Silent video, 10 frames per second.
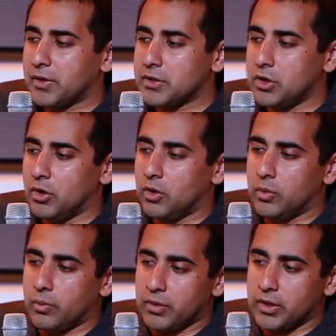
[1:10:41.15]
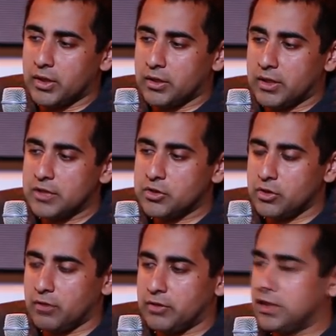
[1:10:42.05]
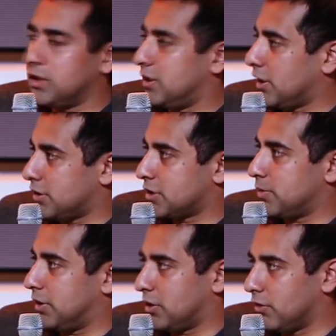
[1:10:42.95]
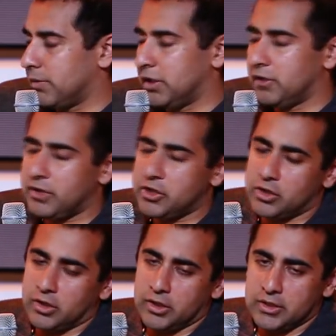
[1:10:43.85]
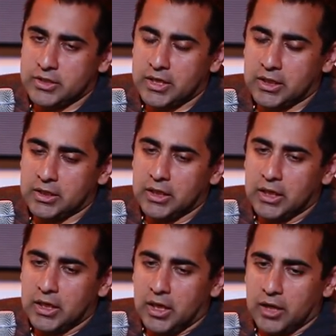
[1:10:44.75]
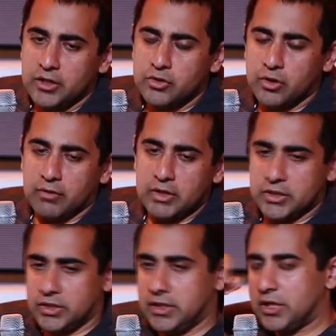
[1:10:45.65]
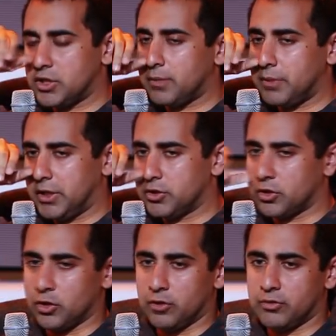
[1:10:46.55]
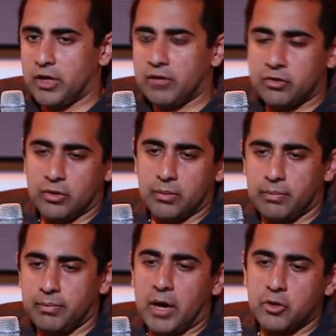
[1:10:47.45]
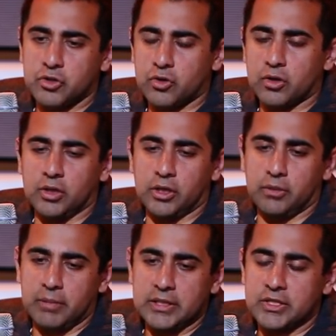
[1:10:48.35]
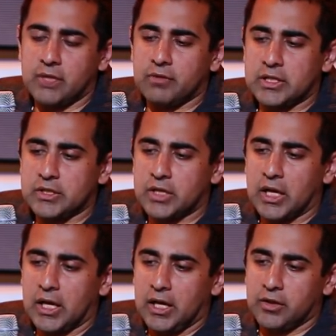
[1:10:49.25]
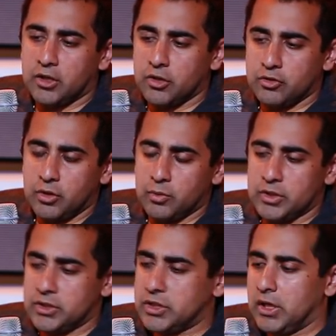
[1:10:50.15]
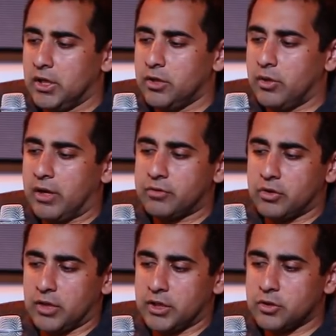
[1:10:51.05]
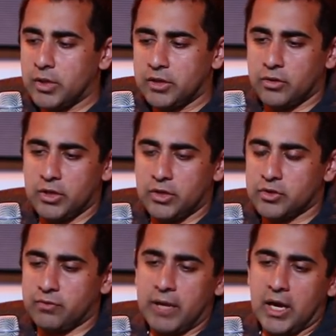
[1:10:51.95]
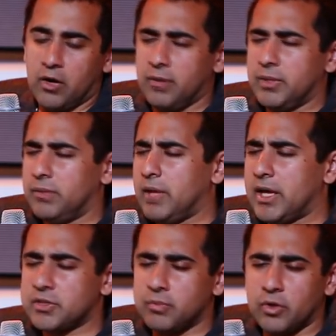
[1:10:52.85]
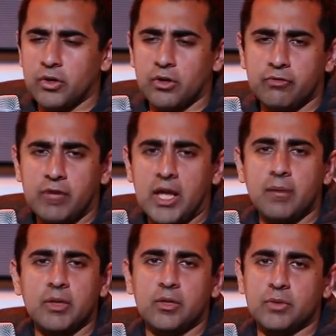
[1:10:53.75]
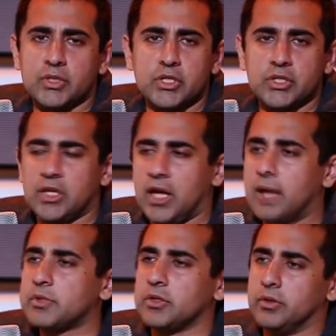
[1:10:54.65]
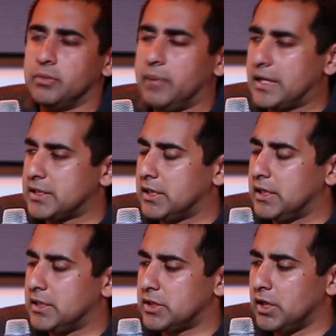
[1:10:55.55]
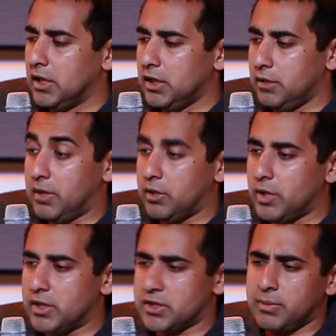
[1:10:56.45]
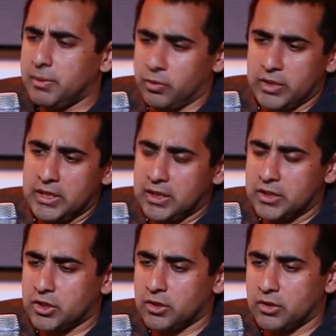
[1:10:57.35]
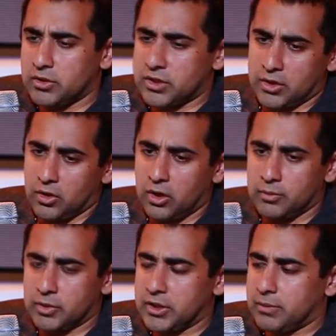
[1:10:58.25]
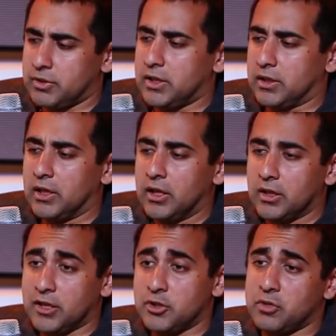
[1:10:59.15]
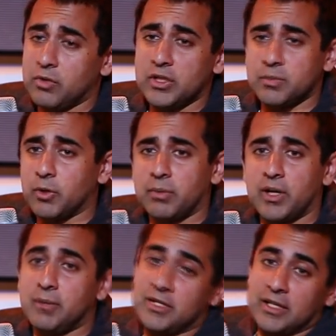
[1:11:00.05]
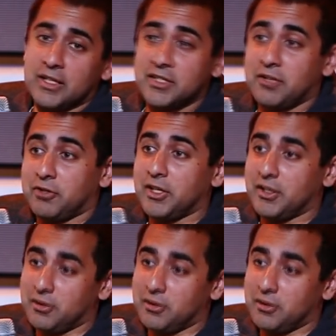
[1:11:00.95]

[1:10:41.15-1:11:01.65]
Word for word: So the history of it, and I'll explain the government innovation on it in a second. The history of it is Deng Xiaoping took over after a power struggle in the mid-'70s, and the country was, after 20, 30 years of Mao, I mean, mass murder, famine, it was just an absolute basket case in many ways. People were eating each other, it's horrible type of thing. You should read this book by, it's not funny,